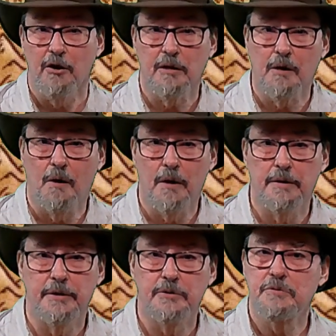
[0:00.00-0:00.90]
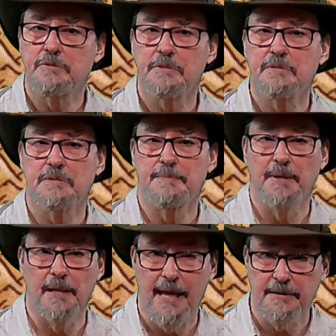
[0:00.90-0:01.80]
Aragorn uses the
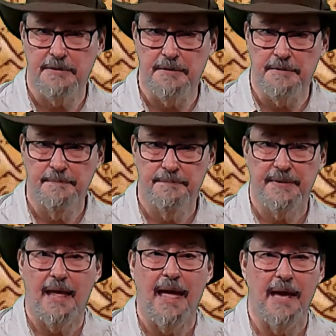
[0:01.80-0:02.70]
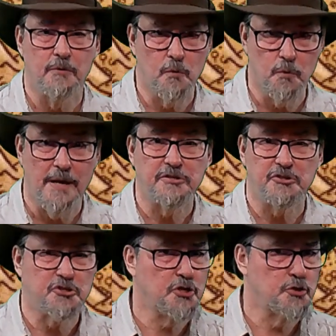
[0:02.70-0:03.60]
Palantir and
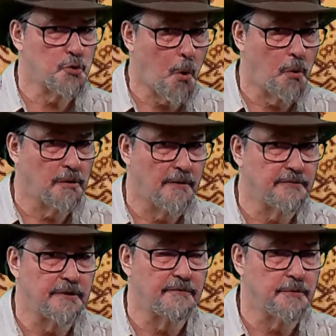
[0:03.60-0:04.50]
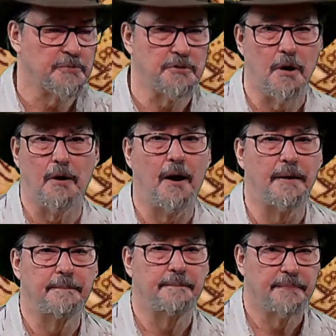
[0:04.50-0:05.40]
wrests control of it from
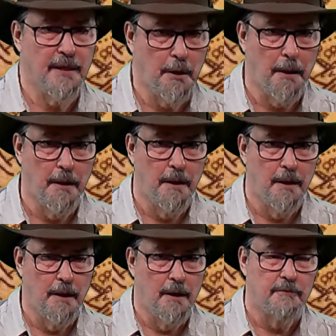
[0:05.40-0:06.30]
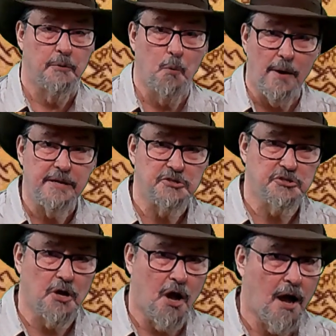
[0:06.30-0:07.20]
Sauron. From what he
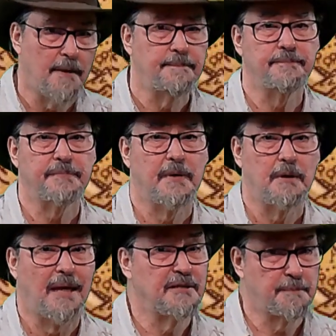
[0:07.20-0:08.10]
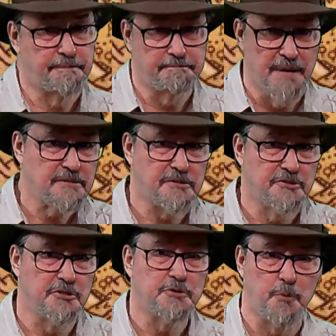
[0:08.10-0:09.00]
saw and the
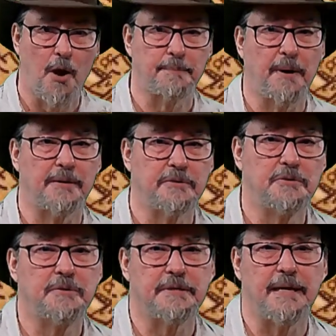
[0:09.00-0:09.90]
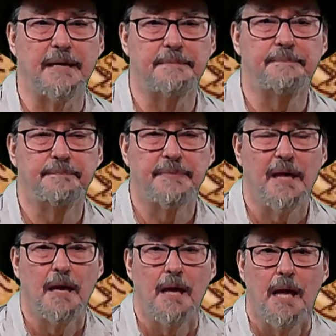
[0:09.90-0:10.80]
messages brought by the Dúnedain,
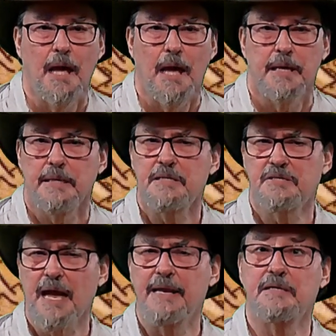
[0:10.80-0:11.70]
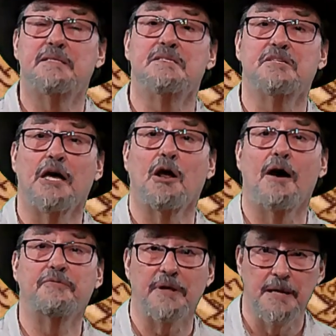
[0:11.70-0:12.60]
he decided to set
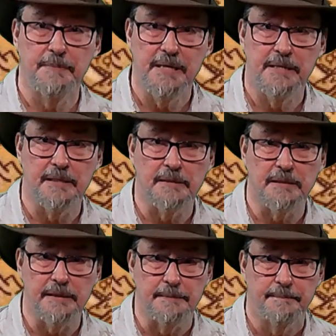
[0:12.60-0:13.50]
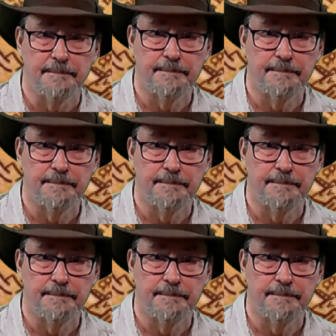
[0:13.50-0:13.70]
off immediately.